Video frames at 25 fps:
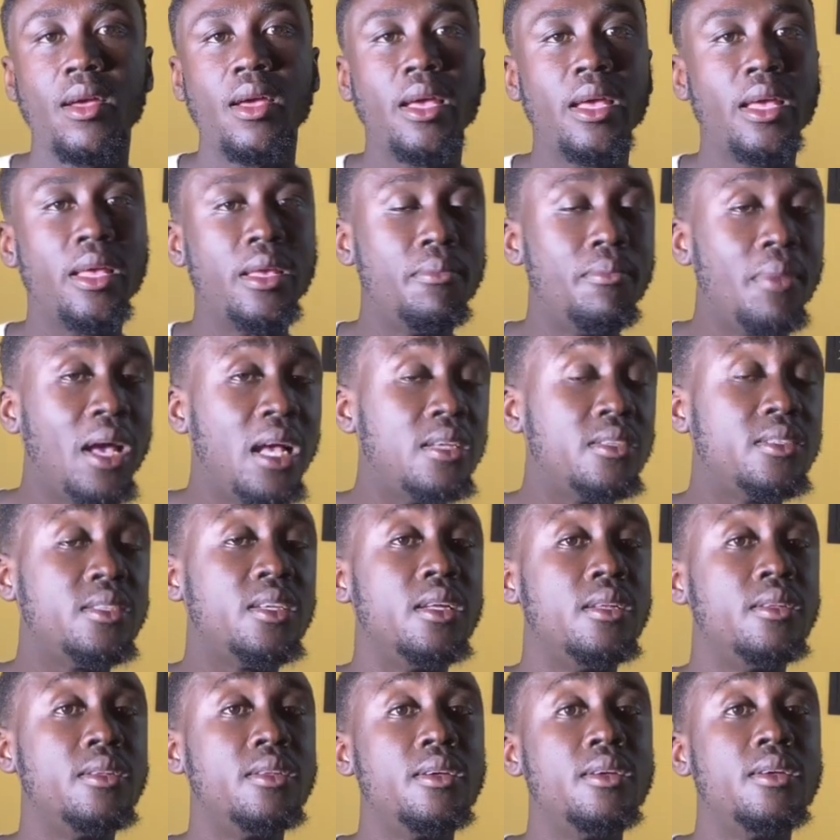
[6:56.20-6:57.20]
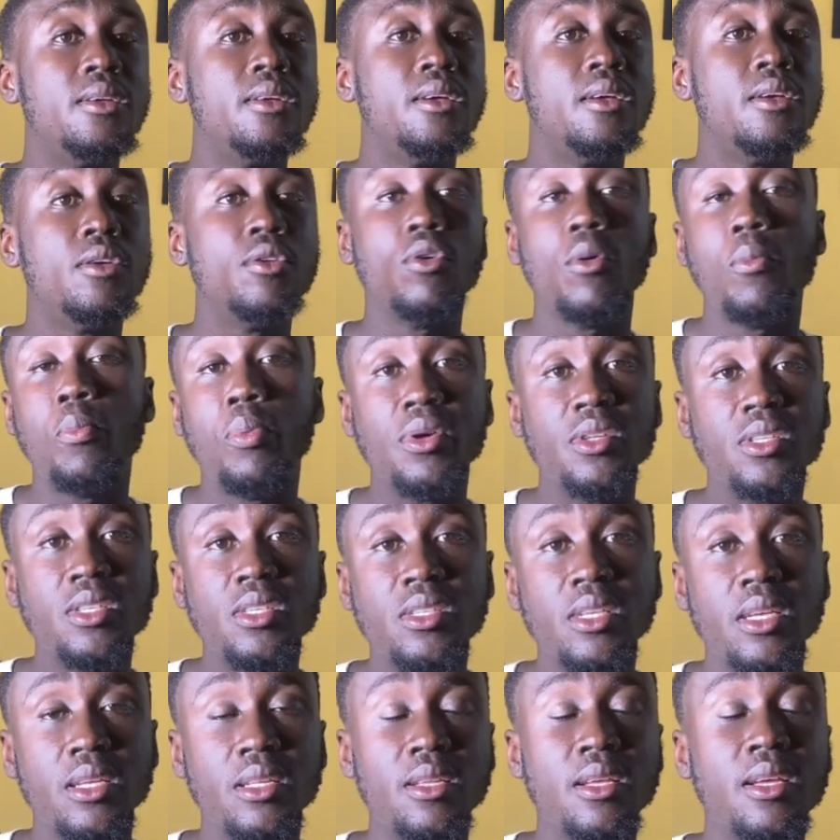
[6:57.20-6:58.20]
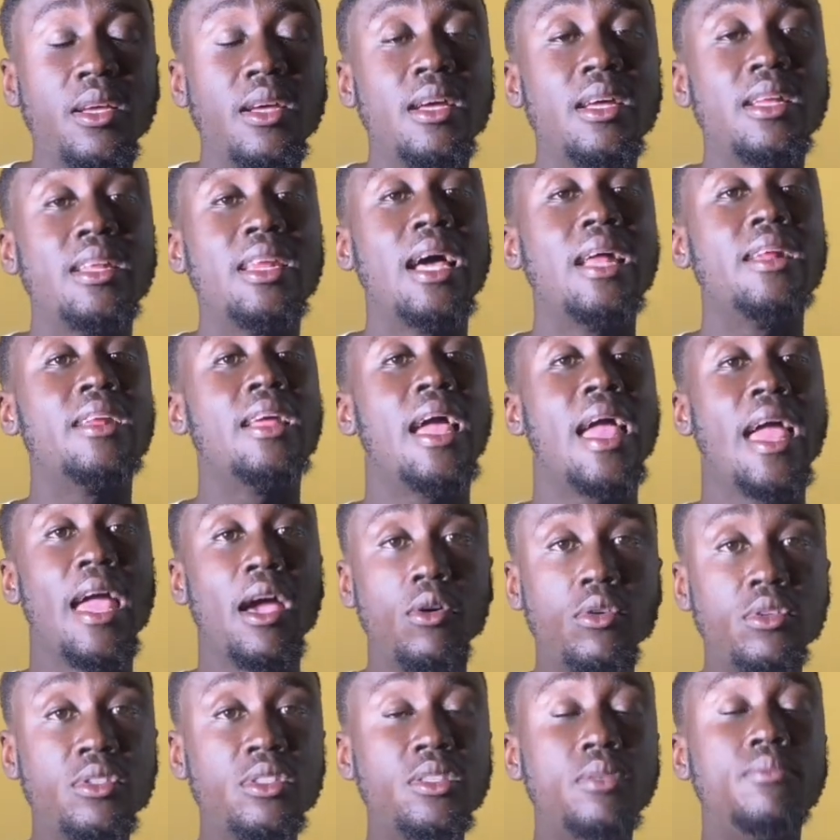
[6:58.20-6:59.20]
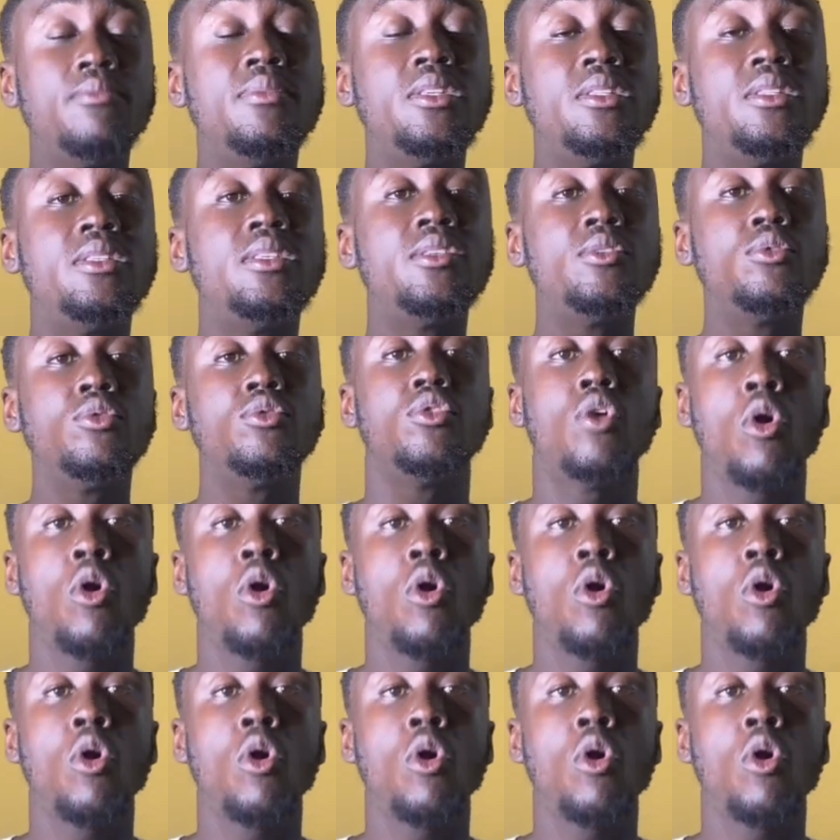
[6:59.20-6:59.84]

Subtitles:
He mentioned in opposition that LGBTQ,